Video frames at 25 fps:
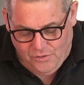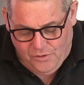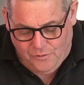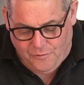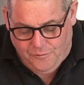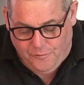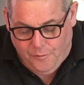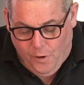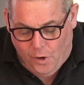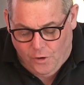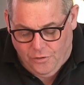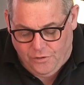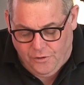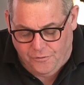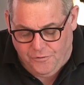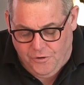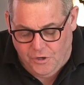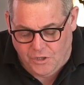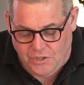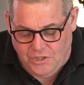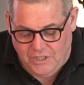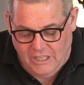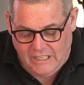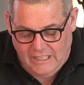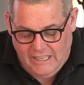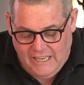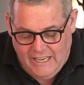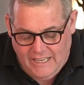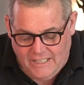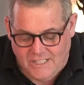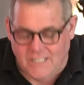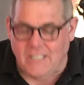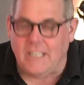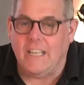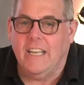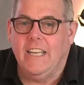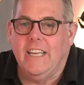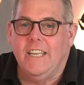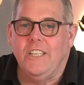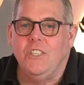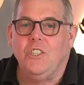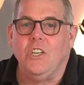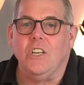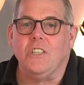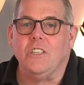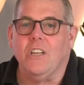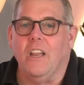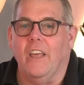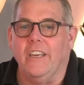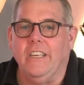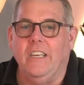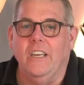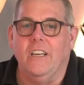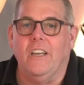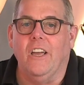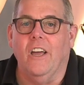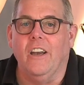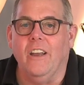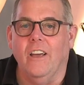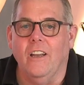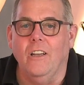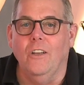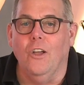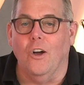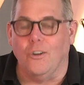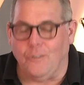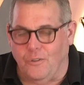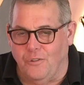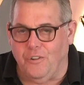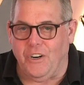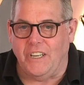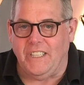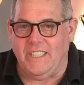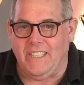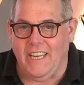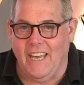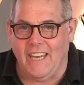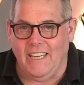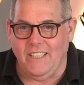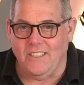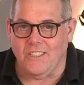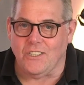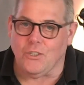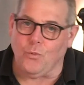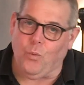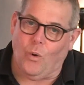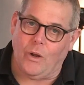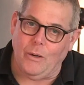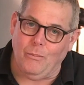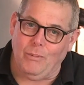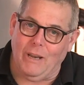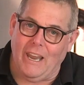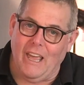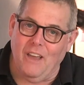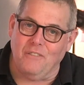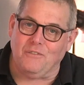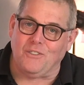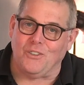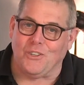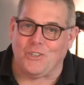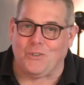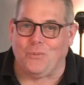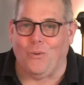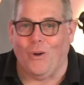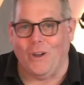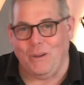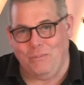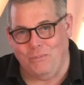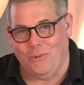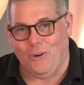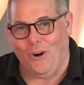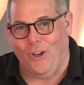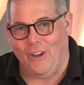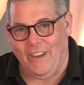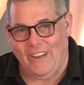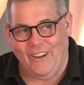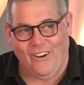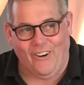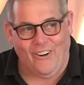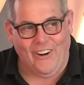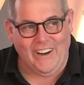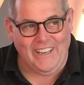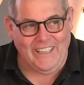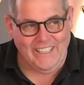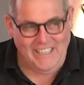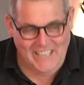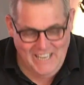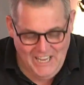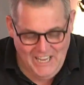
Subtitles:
the first thing is, just like you're going to look for a date, swipe left or swipe right, all right?